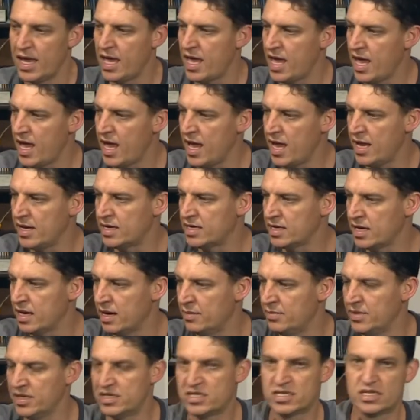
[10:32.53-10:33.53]
And
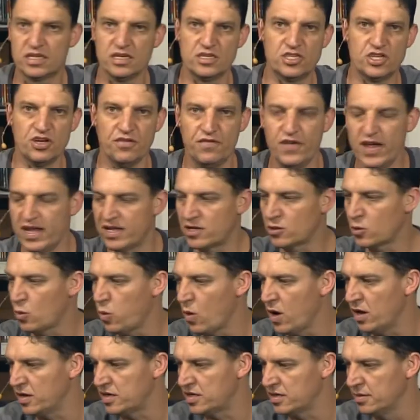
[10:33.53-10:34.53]
it's the Chevette
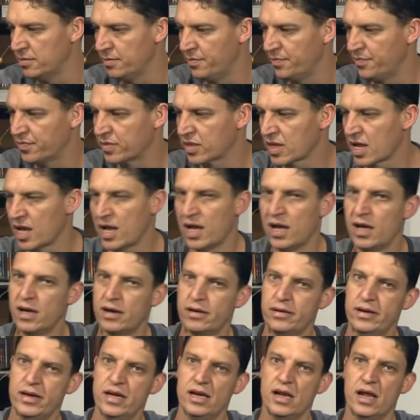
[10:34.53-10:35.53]
Quad. I
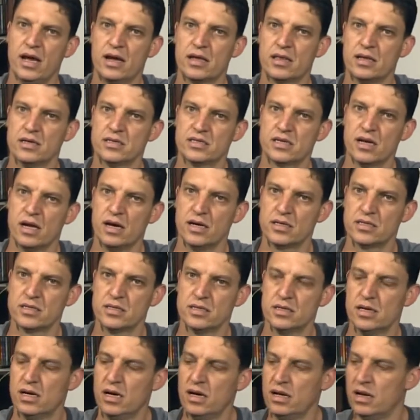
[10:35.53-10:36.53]
really like this light.
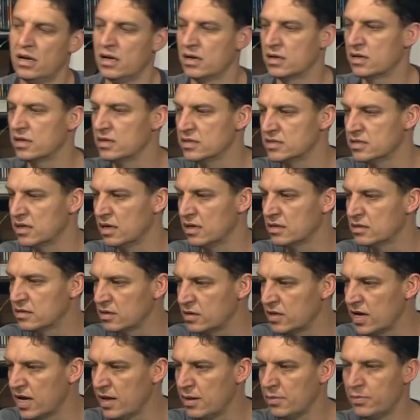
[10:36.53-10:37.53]
I like this light.
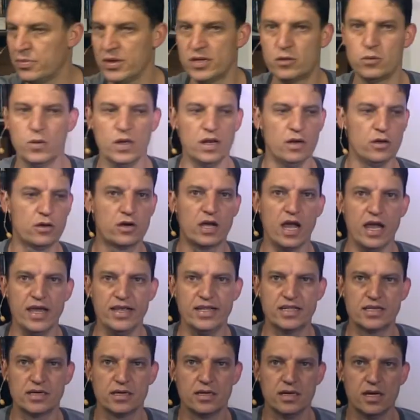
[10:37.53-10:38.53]
Okay, but we'll
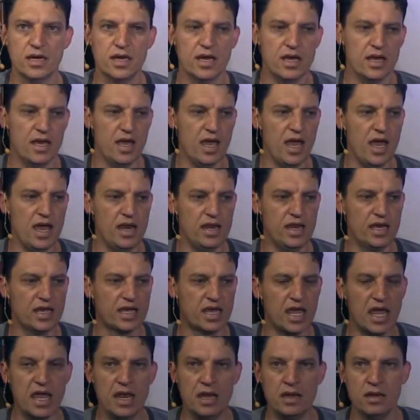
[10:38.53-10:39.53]
locate. And
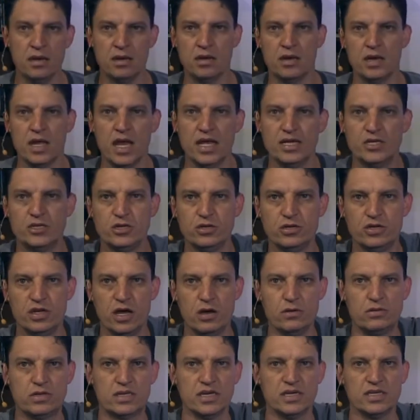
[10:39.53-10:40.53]
again, as you
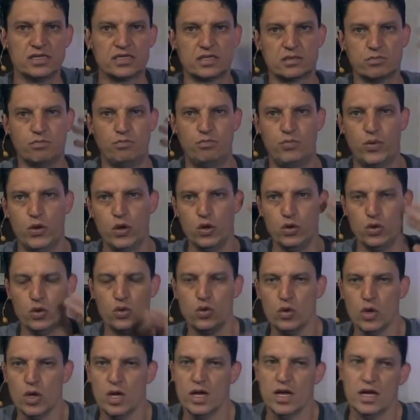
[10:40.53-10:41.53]
notice,
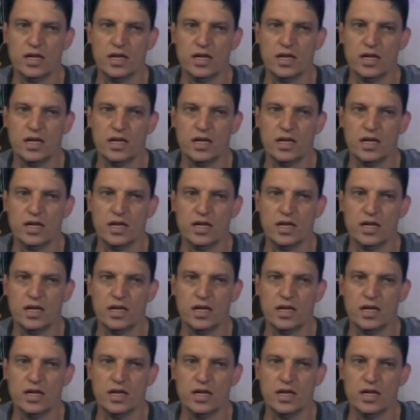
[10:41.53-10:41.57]
blue.